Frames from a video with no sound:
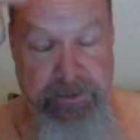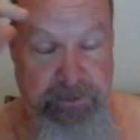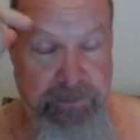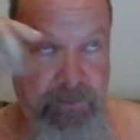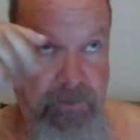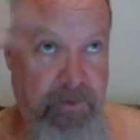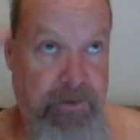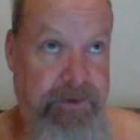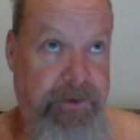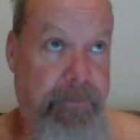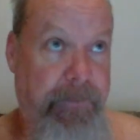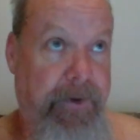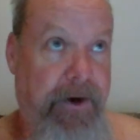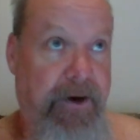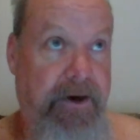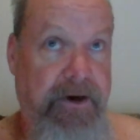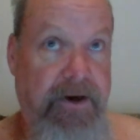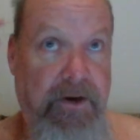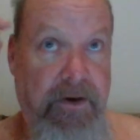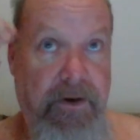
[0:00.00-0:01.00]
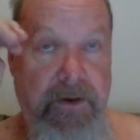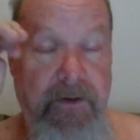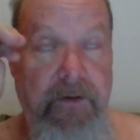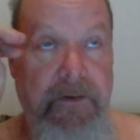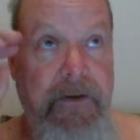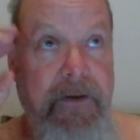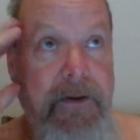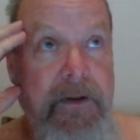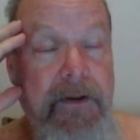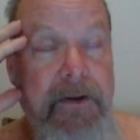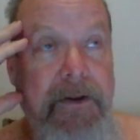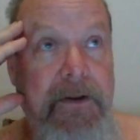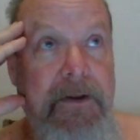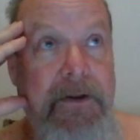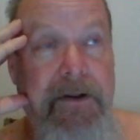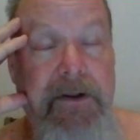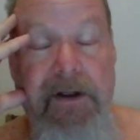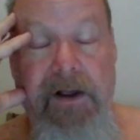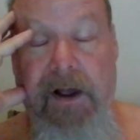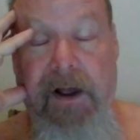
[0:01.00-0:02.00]
But in North America,
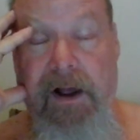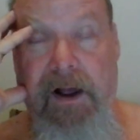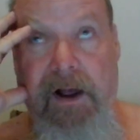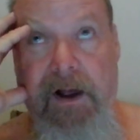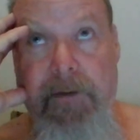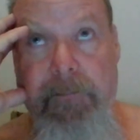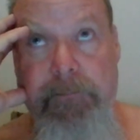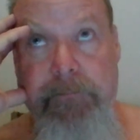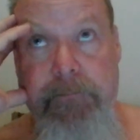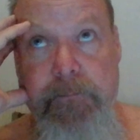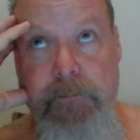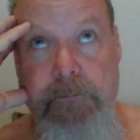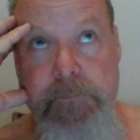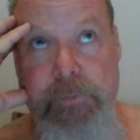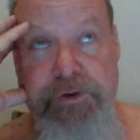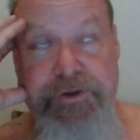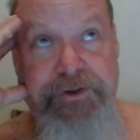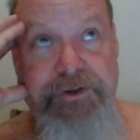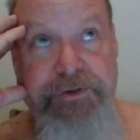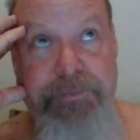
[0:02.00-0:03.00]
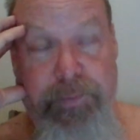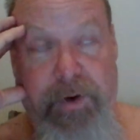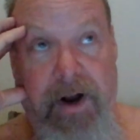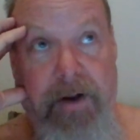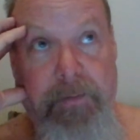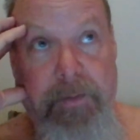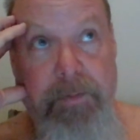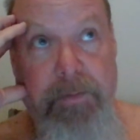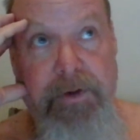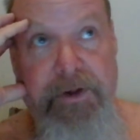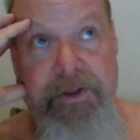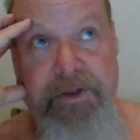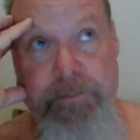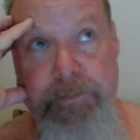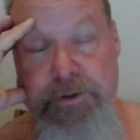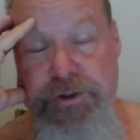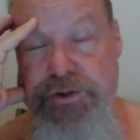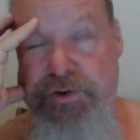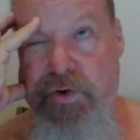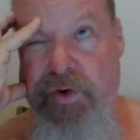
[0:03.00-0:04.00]
which is probably the
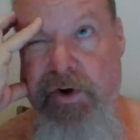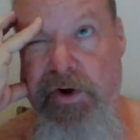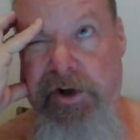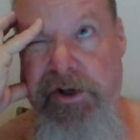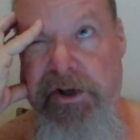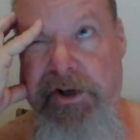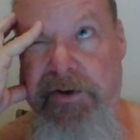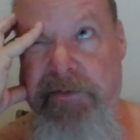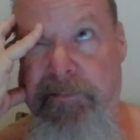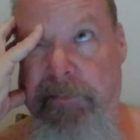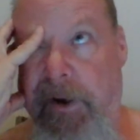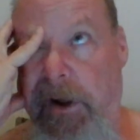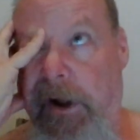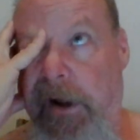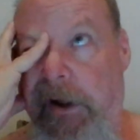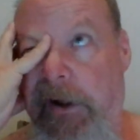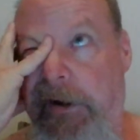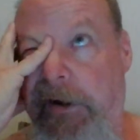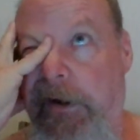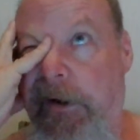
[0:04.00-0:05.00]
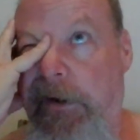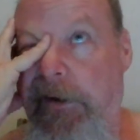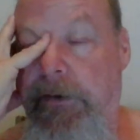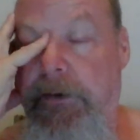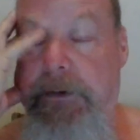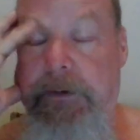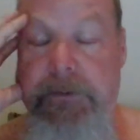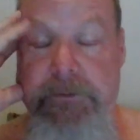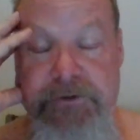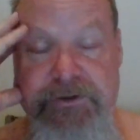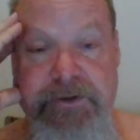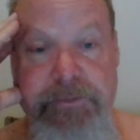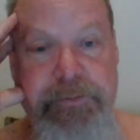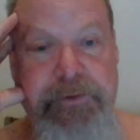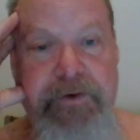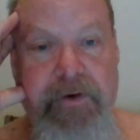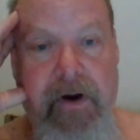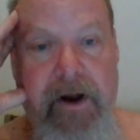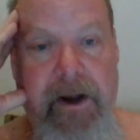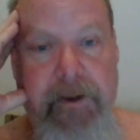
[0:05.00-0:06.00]
majority of my
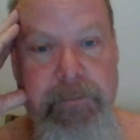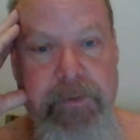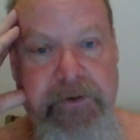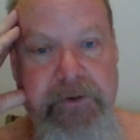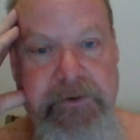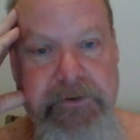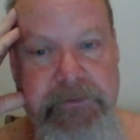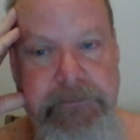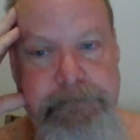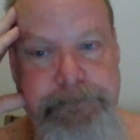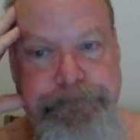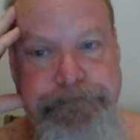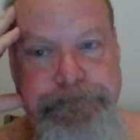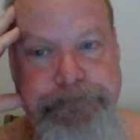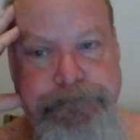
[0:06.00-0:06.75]
subscribers,